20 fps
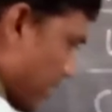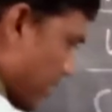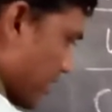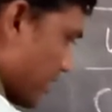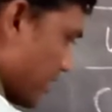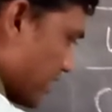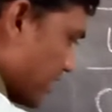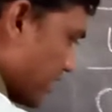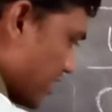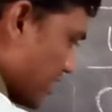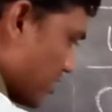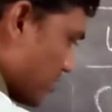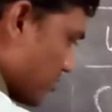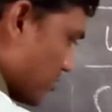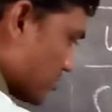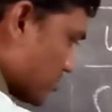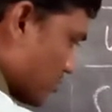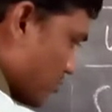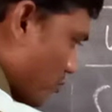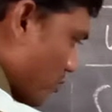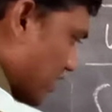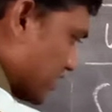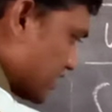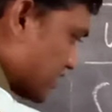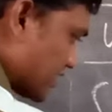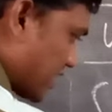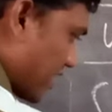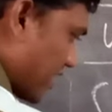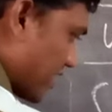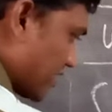t equals to 1
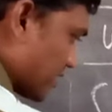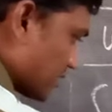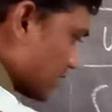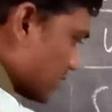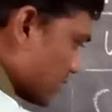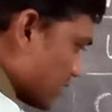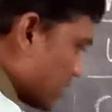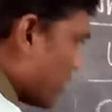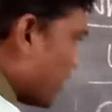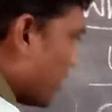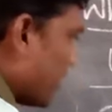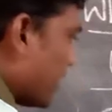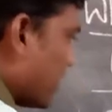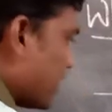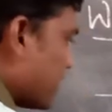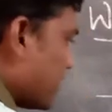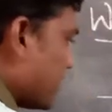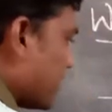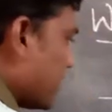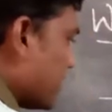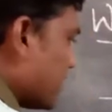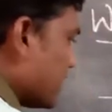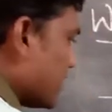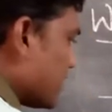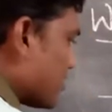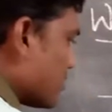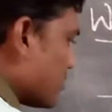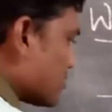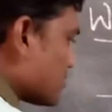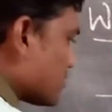second, t
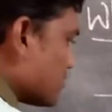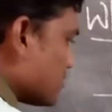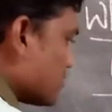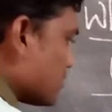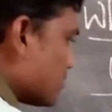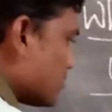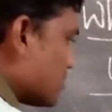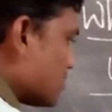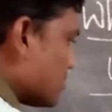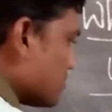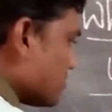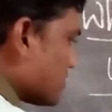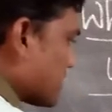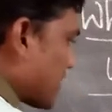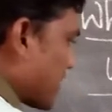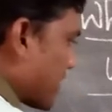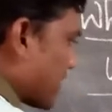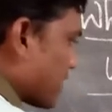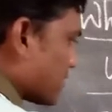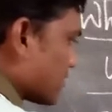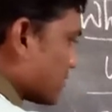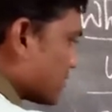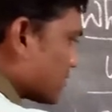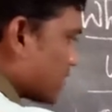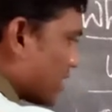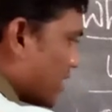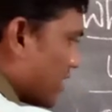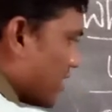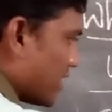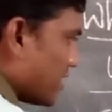equals to 2 second.
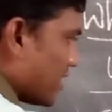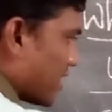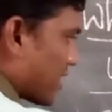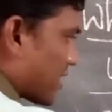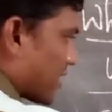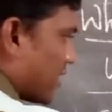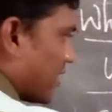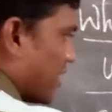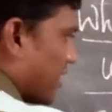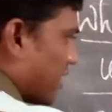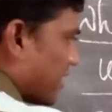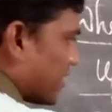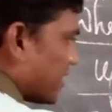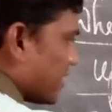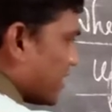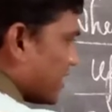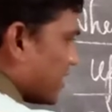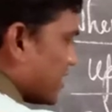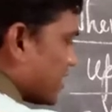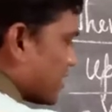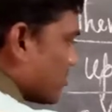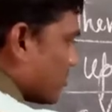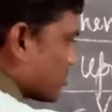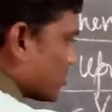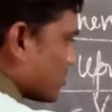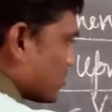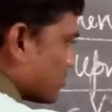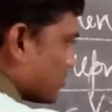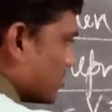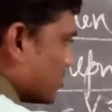Here, t
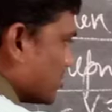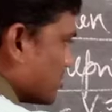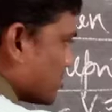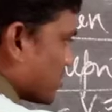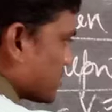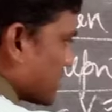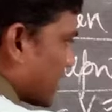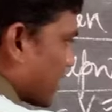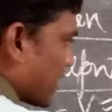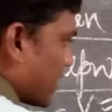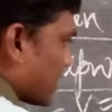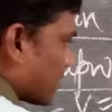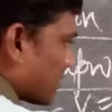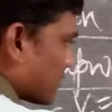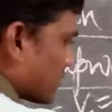equals to 0 second,